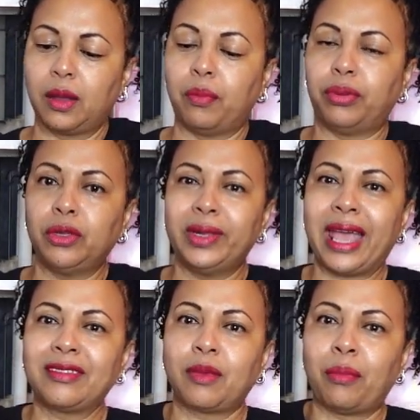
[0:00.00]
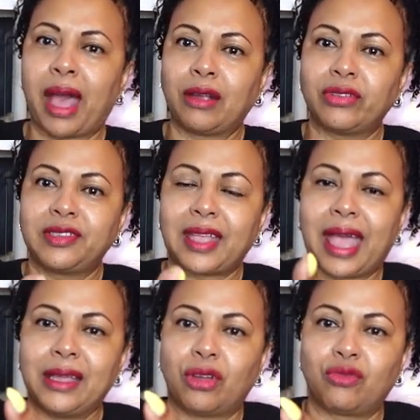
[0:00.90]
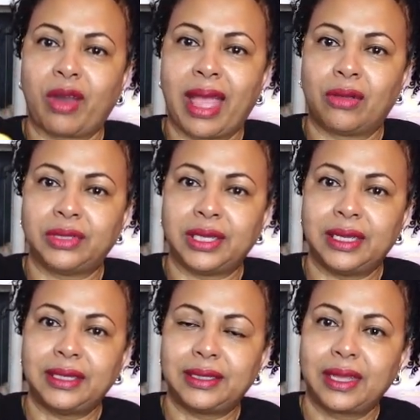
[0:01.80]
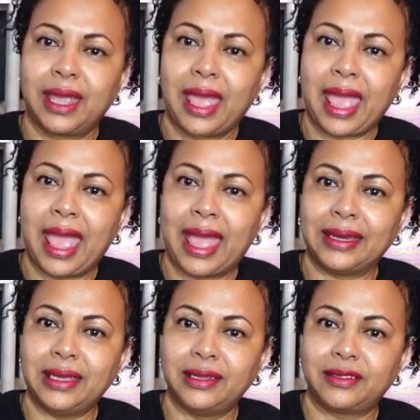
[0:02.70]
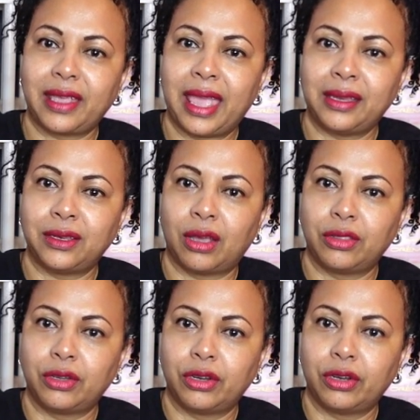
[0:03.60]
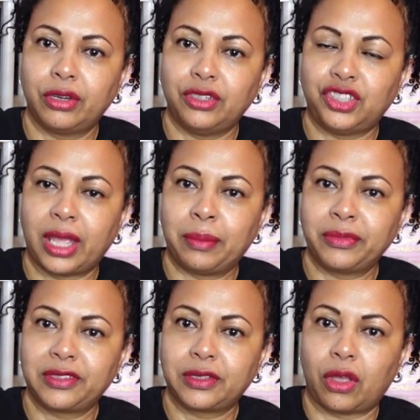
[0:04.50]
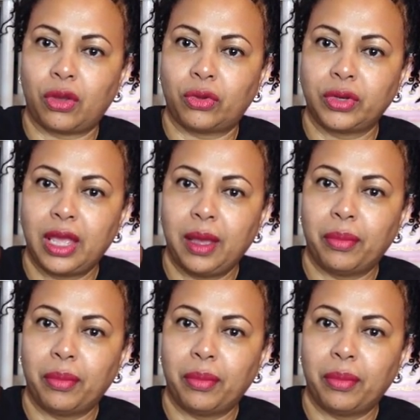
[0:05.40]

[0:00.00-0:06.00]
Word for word: blue, it has a magrasite around it, and it's another gemstone.